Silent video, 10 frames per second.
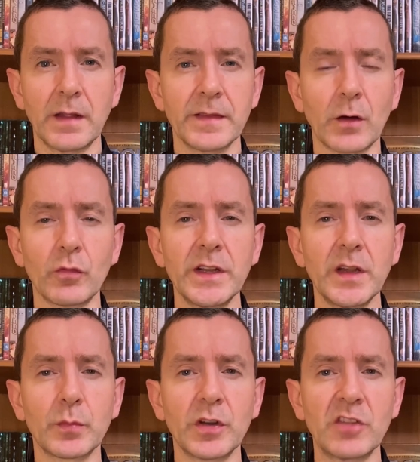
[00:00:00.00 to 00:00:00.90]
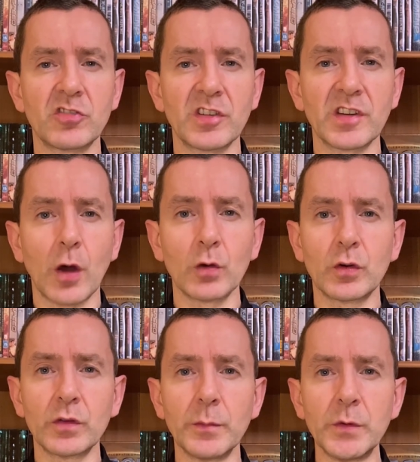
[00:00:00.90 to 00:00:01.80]
that I really appreciated how
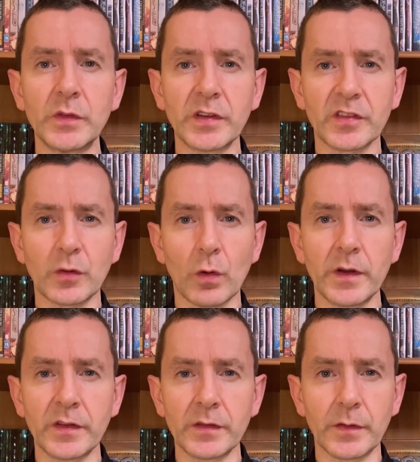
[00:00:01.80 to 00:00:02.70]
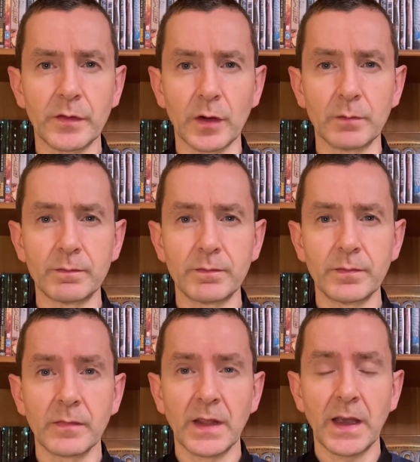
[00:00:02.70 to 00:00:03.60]
good the music score is in this film,
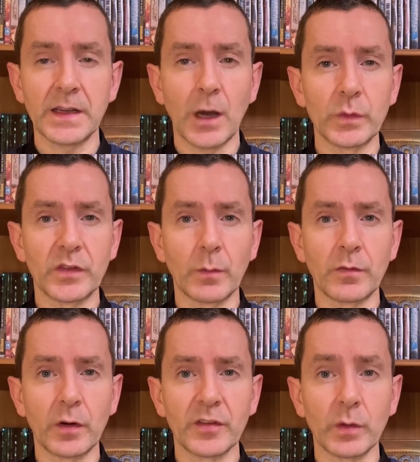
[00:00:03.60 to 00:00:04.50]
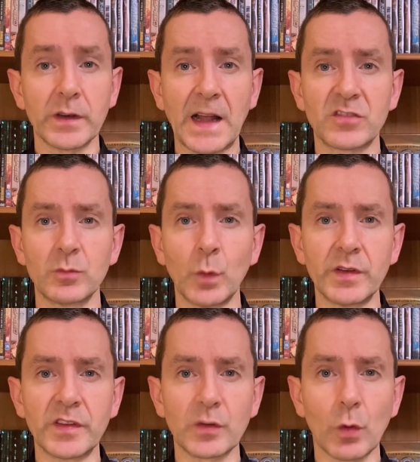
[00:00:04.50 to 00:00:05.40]
and how it subverts what an action
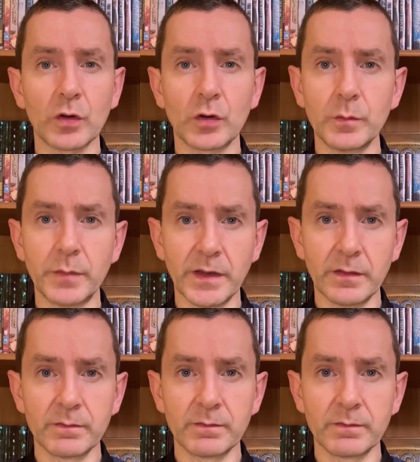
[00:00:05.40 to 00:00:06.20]
movie score could be.